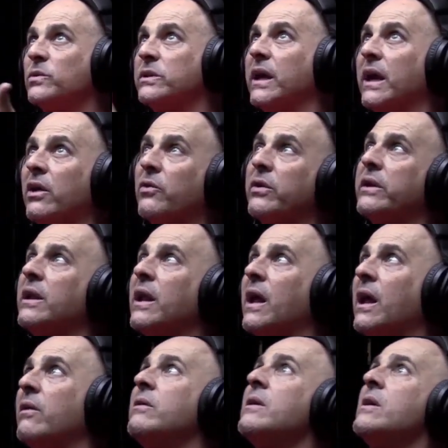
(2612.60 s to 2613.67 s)
heroin
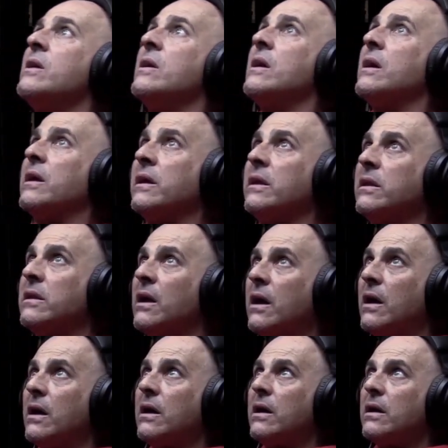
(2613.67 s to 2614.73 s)
now in
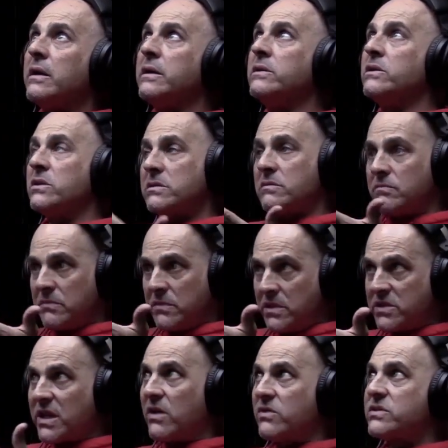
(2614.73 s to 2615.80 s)
the
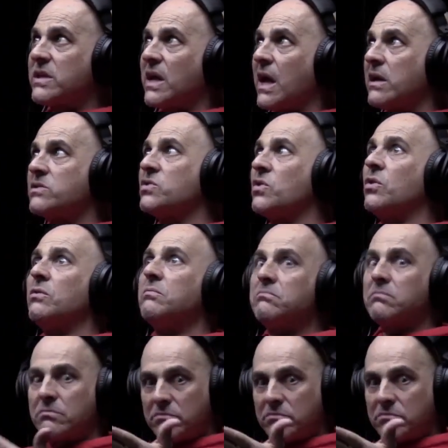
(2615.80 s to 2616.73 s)
South Side, so